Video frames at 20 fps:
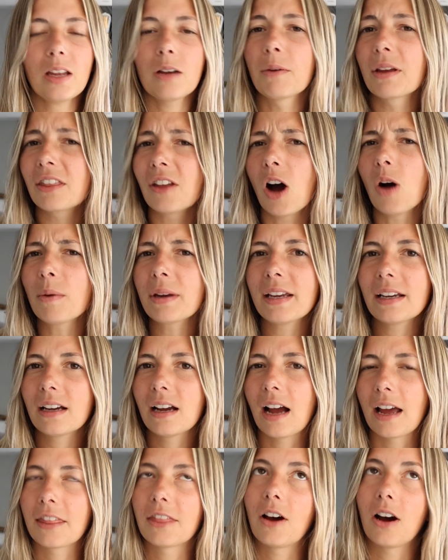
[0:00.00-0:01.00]

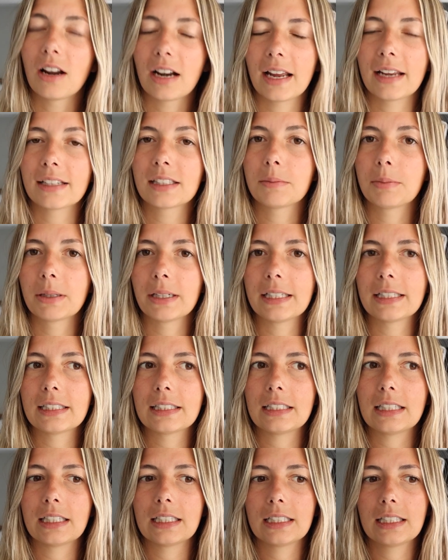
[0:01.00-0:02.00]
thought I
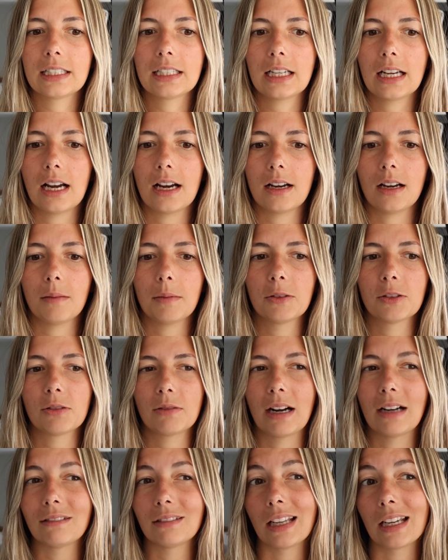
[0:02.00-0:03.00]
experienced it. It was
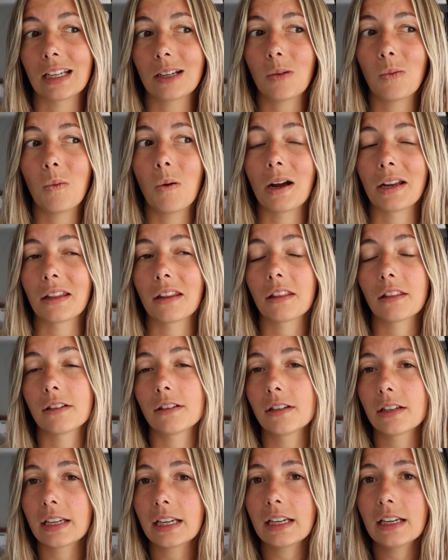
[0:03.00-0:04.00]
around like
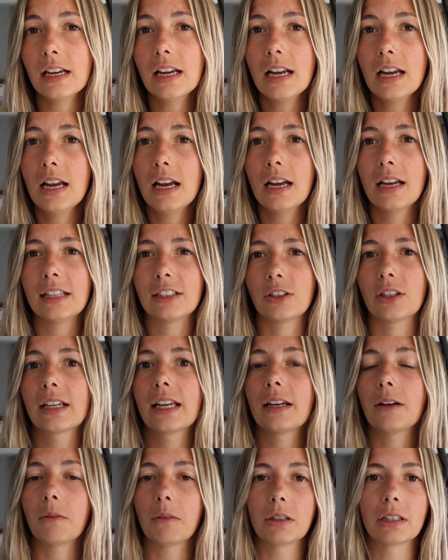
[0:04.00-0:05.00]
1:30. It started
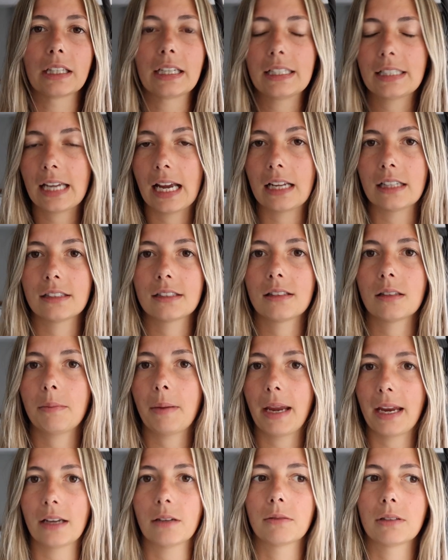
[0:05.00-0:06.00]
getting really intense. The
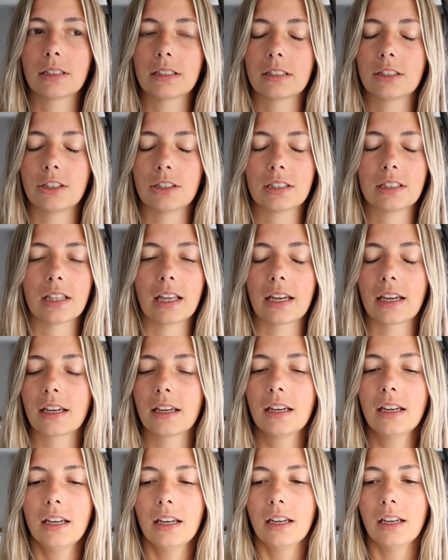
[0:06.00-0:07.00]
pain was just like,
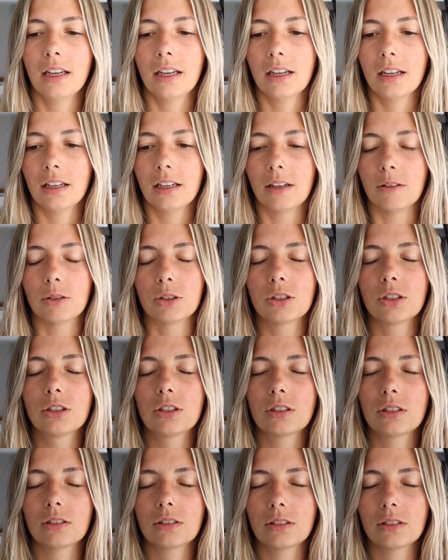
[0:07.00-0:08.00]
it was
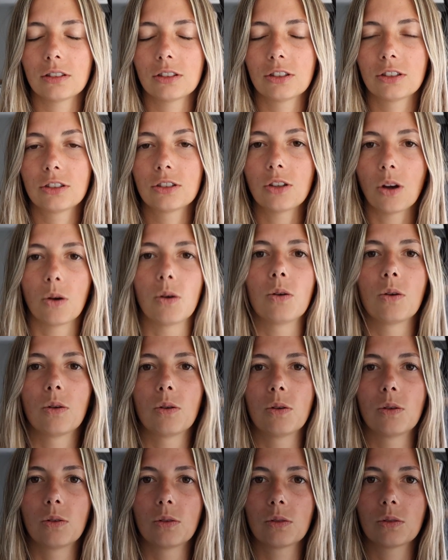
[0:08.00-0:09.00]

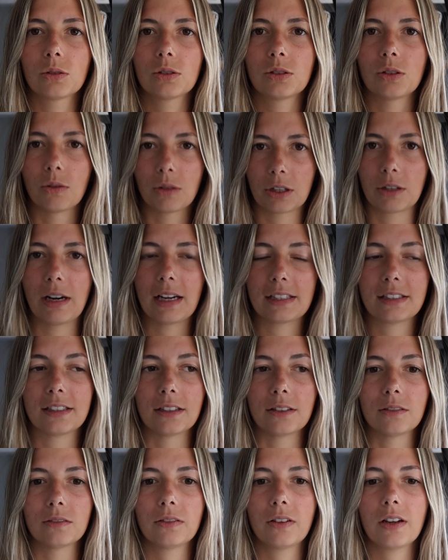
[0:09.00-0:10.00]
so
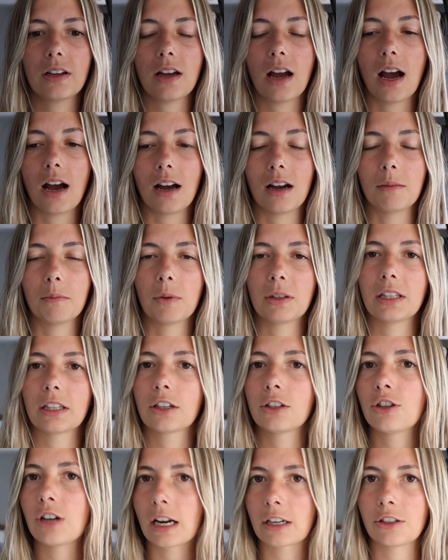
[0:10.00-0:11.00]
aggressive. When the
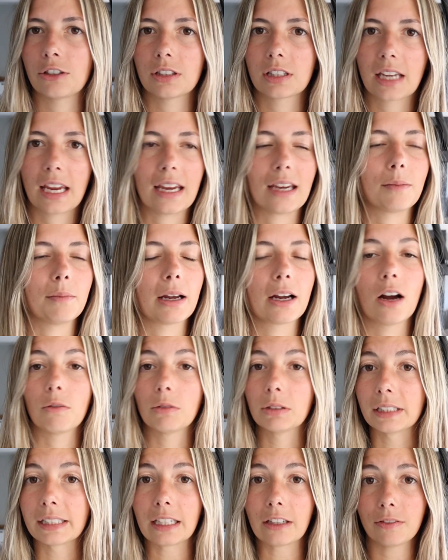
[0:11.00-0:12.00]
contractions came, I
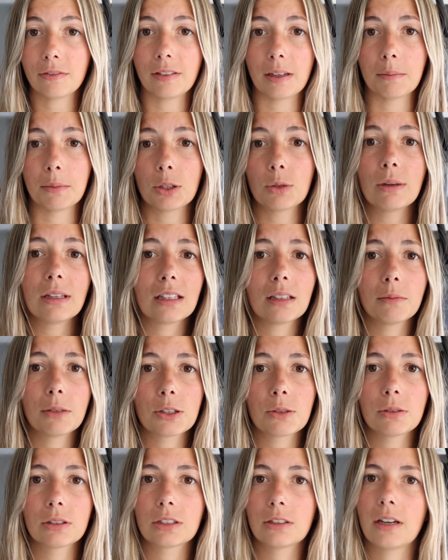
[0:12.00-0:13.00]
relief in between them,
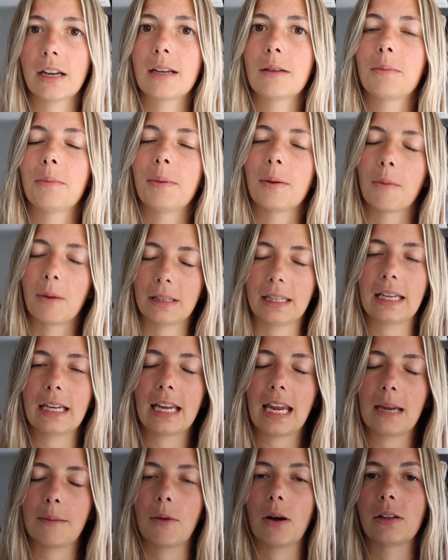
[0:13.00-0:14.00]
which was great. But when they
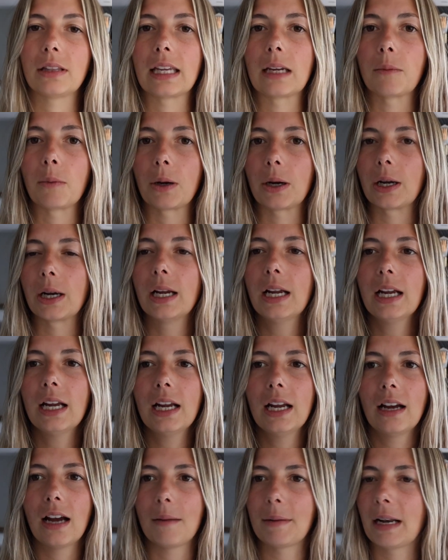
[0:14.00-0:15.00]
came on,
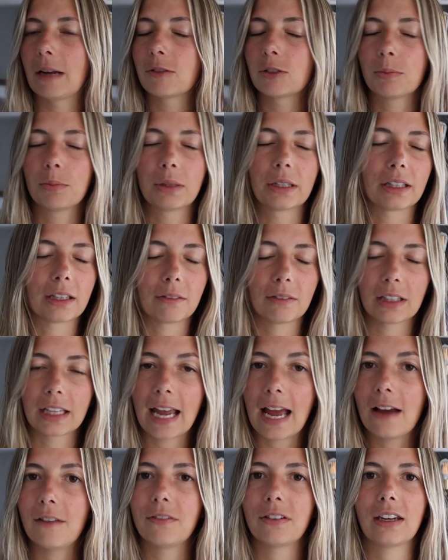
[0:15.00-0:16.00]
I was breathing really
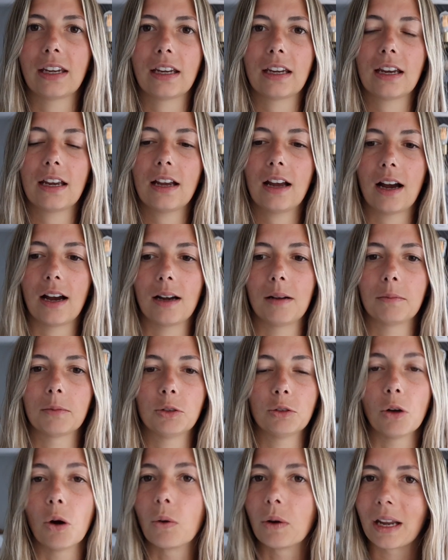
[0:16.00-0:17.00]
heavy,
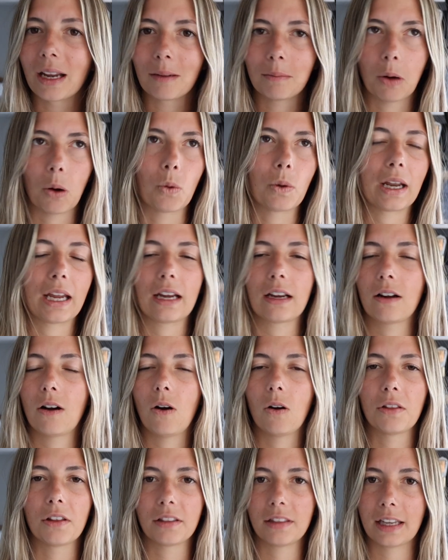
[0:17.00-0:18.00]
groaning, moaning,
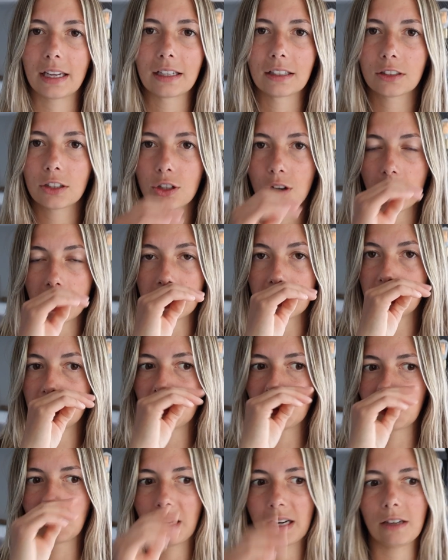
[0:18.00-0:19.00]
all the things, trying
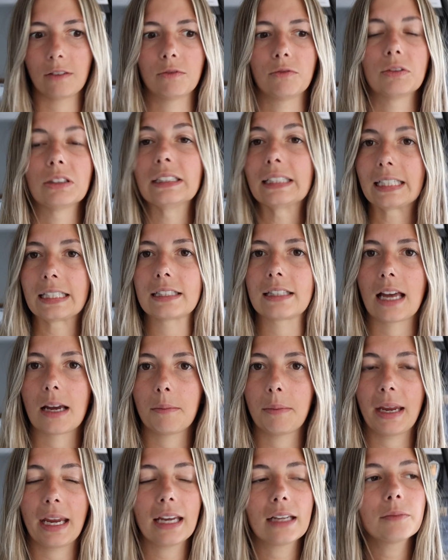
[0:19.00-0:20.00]
to kind of release
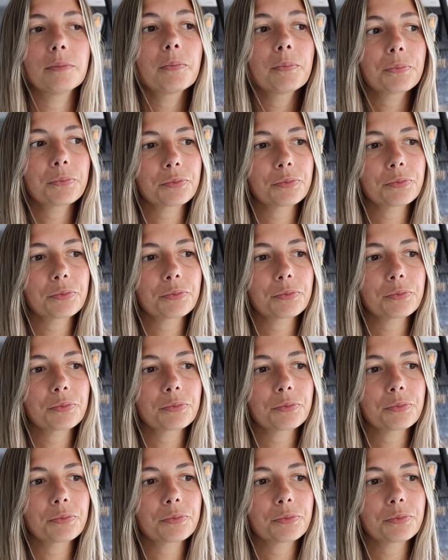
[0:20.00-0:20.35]
that pain.